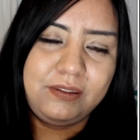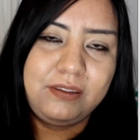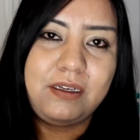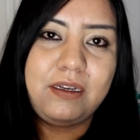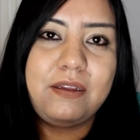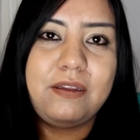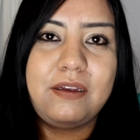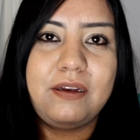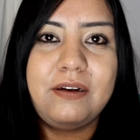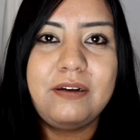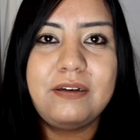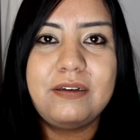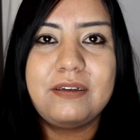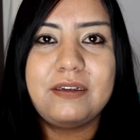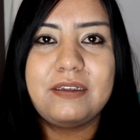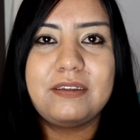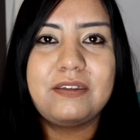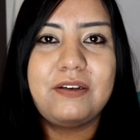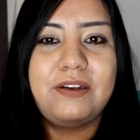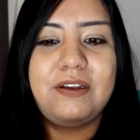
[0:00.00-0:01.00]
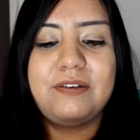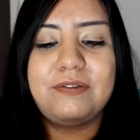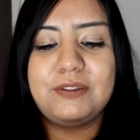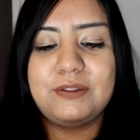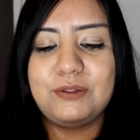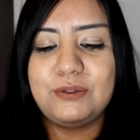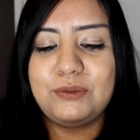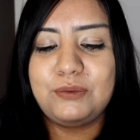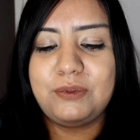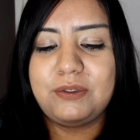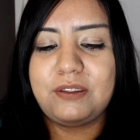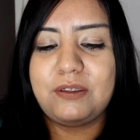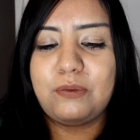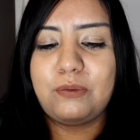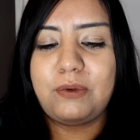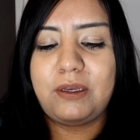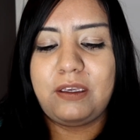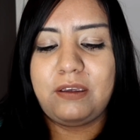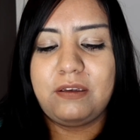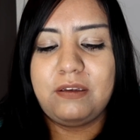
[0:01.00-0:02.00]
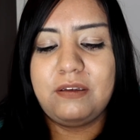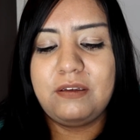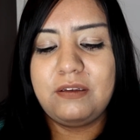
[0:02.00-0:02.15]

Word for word: and there that's all you have to do with the weight